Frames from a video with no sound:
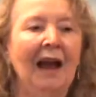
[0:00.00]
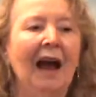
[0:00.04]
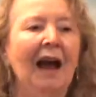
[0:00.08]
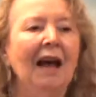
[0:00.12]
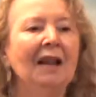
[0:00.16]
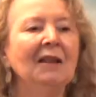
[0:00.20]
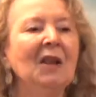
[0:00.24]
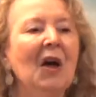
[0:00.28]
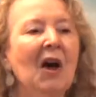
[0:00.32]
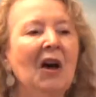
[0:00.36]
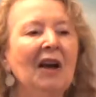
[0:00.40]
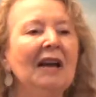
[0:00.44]

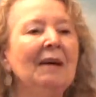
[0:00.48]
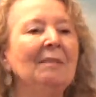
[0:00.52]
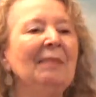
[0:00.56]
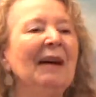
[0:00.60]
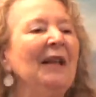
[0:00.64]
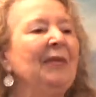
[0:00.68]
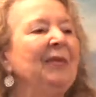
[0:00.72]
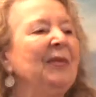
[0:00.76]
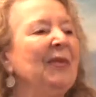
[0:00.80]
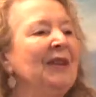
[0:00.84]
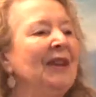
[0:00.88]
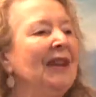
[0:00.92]
along
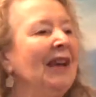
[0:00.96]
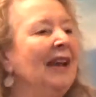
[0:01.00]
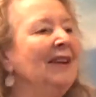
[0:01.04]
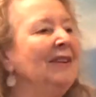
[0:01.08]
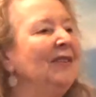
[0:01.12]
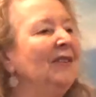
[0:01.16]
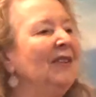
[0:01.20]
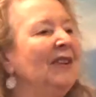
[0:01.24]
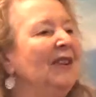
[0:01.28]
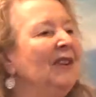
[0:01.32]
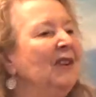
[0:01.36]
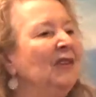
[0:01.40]
about the
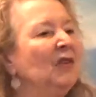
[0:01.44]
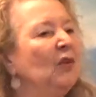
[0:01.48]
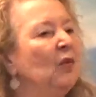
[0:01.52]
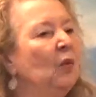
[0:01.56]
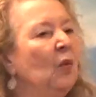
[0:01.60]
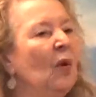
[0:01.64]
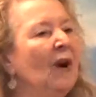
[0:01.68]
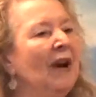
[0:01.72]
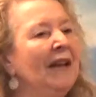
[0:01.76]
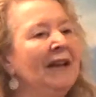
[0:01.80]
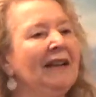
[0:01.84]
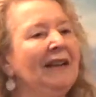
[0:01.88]

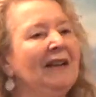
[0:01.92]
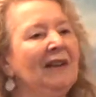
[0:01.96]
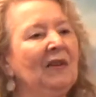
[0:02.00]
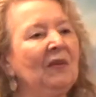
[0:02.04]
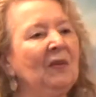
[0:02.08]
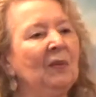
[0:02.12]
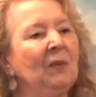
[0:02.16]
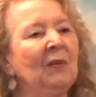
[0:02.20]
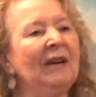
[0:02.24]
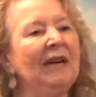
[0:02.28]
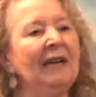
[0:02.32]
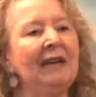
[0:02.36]

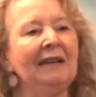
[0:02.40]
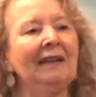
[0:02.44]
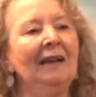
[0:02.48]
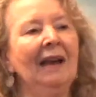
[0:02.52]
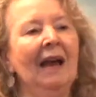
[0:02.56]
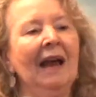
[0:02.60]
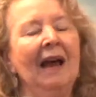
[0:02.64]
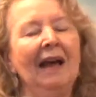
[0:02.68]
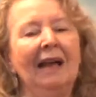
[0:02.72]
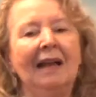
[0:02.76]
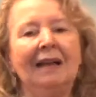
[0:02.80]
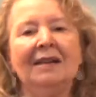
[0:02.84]
1920s when,
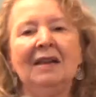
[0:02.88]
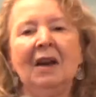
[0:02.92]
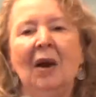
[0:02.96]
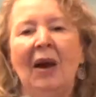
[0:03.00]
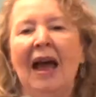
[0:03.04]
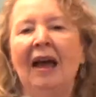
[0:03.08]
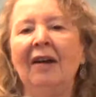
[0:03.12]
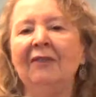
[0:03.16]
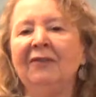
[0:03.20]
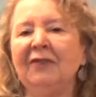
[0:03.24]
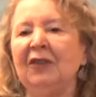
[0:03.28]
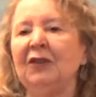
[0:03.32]
you know,
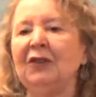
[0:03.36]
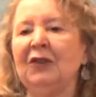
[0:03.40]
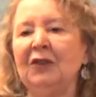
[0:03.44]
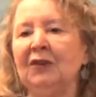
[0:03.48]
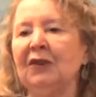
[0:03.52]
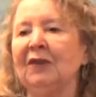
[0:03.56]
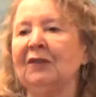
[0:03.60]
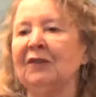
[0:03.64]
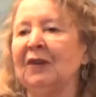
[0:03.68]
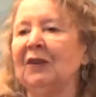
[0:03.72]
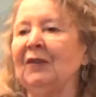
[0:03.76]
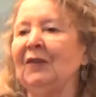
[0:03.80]
after
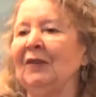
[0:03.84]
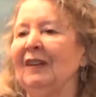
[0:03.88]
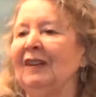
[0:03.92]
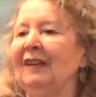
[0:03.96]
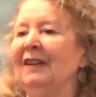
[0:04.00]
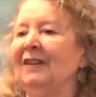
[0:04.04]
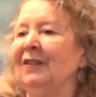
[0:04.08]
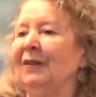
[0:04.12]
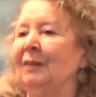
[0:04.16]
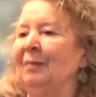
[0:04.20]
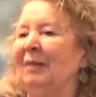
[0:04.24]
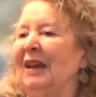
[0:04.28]

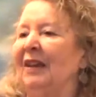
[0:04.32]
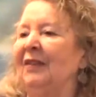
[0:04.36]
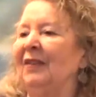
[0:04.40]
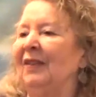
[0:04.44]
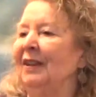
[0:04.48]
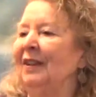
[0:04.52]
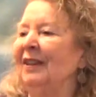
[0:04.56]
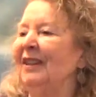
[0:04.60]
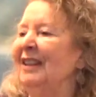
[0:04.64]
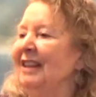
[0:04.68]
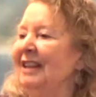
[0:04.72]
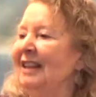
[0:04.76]
universalism as
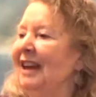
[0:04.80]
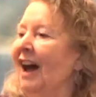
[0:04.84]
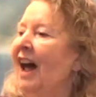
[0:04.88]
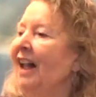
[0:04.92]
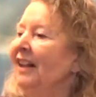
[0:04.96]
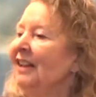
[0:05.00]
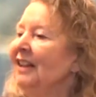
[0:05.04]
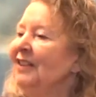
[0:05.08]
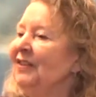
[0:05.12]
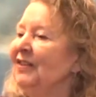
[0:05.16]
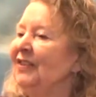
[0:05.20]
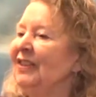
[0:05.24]
a
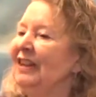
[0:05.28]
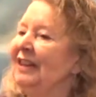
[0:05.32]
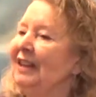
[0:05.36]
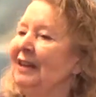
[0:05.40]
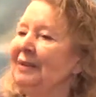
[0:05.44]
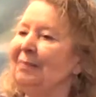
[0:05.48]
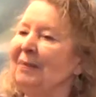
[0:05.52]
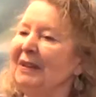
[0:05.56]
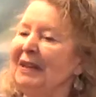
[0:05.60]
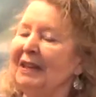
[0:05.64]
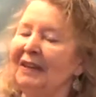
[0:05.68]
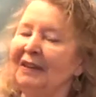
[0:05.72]
theology
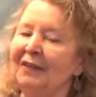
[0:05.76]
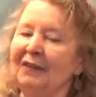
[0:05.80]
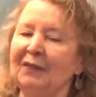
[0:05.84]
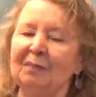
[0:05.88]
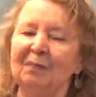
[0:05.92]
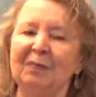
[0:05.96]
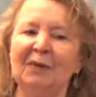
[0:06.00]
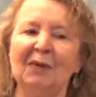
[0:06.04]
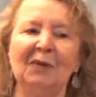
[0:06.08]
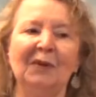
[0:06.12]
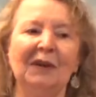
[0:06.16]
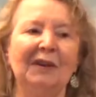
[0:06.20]
had been
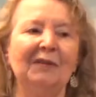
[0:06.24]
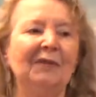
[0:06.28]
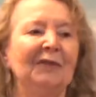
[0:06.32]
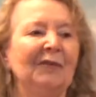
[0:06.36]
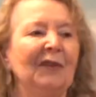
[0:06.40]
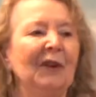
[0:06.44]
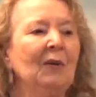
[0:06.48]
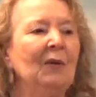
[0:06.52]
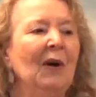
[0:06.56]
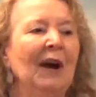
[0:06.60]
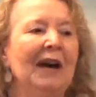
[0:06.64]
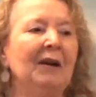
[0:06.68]
explored
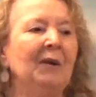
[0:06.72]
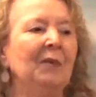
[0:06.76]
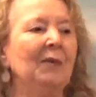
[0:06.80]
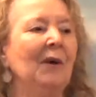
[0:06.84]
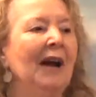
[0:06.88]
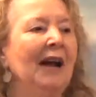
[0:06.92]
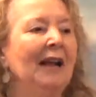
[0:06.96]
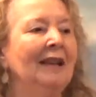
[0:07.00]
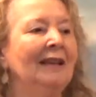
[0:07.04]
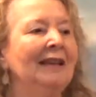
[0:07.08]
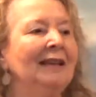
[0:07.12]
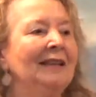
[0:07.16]
for quite a
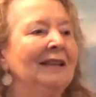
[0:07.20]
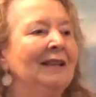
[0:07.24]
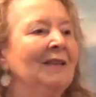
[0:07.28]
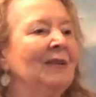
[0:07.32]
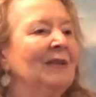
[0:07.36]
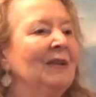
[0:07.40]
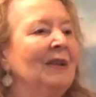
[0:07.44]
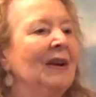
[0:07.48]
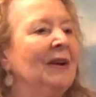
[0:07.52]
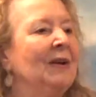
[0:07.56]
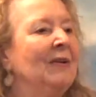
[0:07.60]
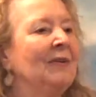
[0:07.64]
while in
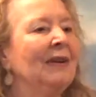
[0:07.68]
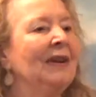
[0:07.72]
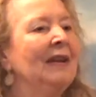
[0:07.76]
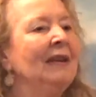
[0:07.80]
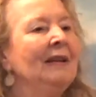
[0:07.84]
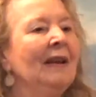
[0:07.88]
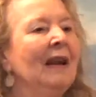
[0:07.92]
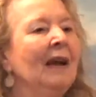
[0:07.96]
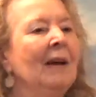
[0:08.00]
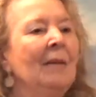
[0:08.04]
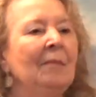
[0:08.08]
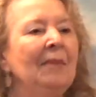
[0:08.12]
this
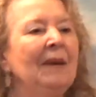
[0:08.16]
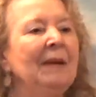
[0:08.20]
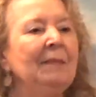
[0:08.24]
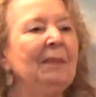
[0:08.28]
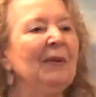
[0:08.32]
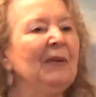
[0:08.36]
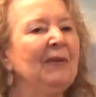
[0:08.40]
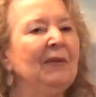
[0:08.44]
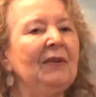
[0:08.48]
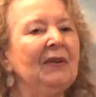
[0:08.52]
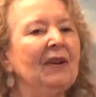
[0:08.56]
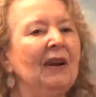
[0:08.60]
country,
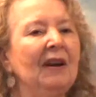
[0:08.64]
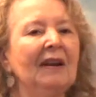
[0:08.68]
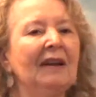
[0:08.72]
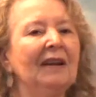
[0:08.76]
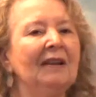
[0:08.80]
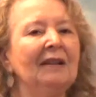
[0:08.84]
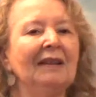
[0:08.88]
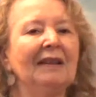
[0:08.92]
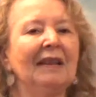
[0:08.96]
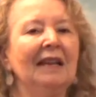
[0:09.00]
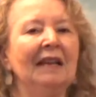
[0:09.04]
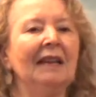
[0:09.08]
people
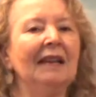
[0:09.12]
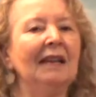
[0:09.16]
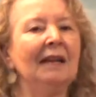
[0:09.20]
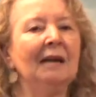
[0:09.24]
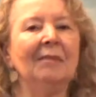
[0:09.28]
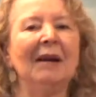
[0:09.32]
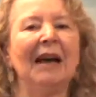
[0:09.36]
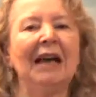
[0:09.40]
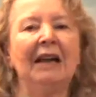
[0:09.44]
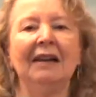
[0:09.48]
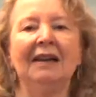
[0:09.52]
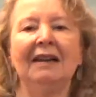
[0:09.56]
started thinking
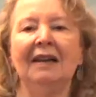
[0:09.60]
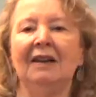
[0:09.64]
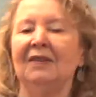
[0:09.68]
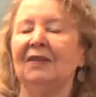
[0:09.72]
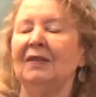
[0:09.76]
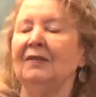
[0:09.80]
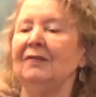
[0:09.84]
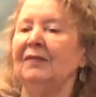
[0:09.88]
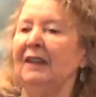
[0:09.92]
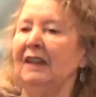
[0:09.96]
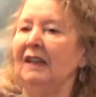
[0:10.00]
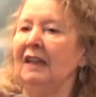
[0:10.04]
about it as
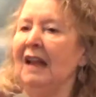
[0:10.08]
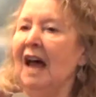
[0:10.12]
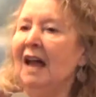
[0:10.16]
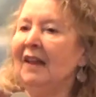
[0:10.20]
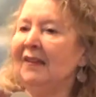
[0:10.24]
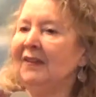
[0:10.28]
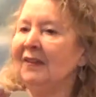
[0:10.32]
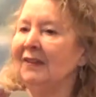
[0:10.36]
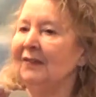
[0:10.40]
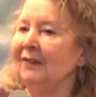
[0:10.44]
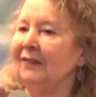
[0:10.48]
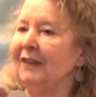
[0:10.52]
a
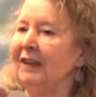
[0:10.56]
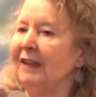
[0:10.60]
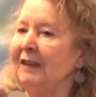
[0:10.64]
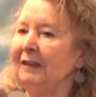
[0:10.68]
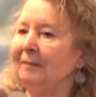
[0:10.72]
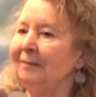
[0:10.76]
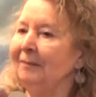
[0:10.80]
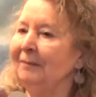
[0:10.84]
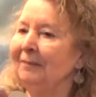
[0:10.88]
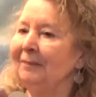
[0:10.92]
philosophy.